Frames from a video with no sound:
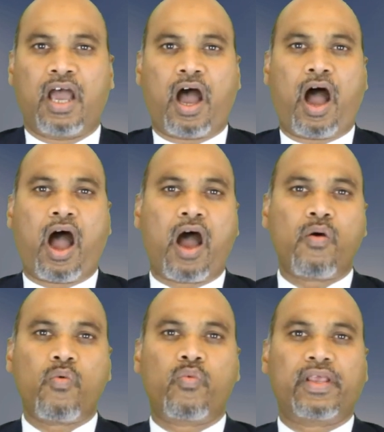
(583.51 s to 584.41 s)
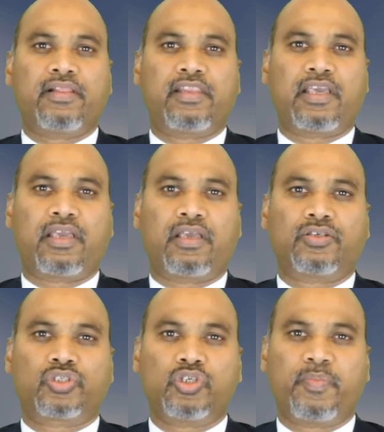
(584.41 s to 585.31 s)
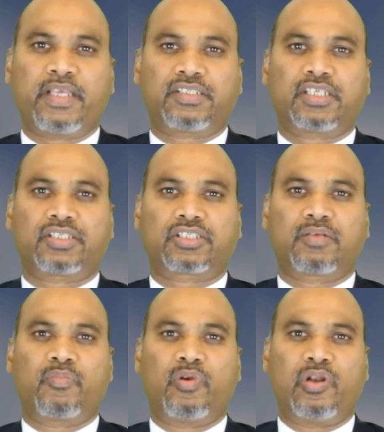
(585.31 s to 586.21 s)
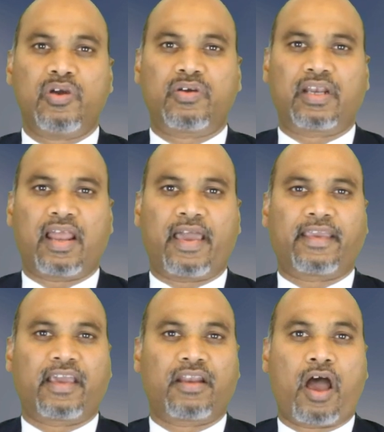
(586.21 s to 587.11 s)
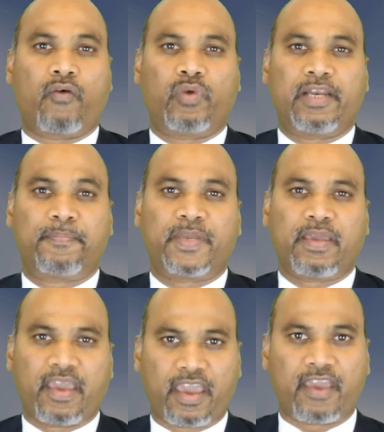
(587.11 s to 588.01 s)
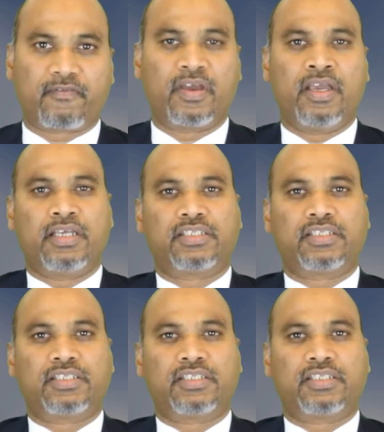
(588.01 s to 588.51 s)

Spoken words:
how will the to-be system look like, and how will it behave,